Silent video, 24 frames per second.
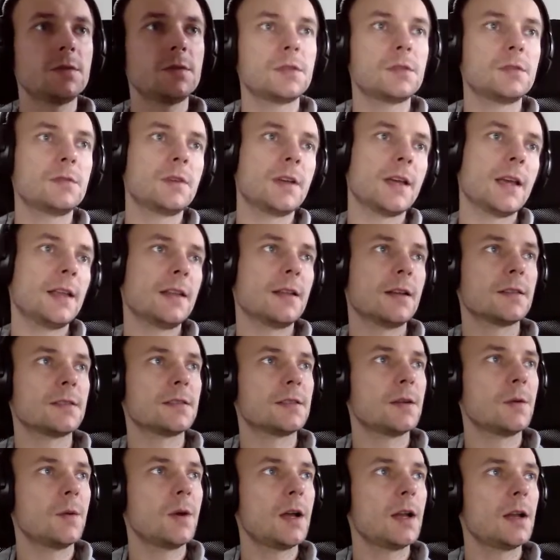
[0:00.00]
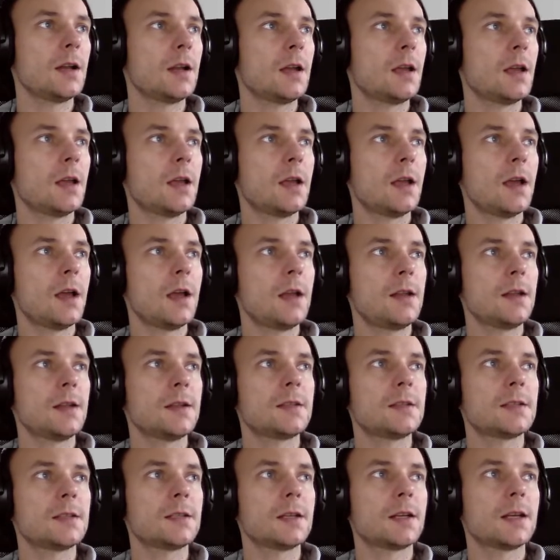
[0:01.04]
Okay, that's the one. And
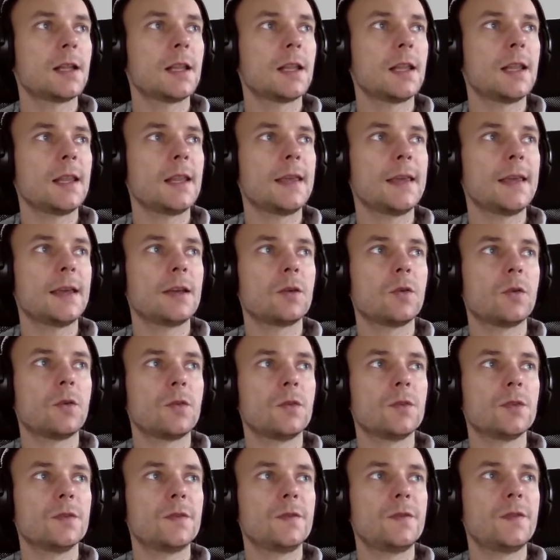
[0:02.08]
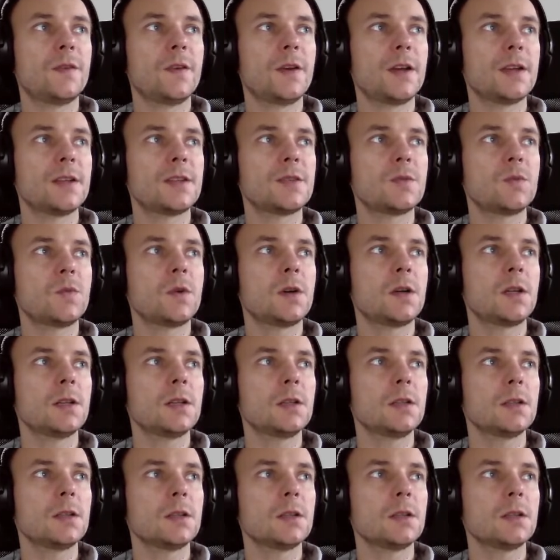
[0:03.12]
let's click on the first one.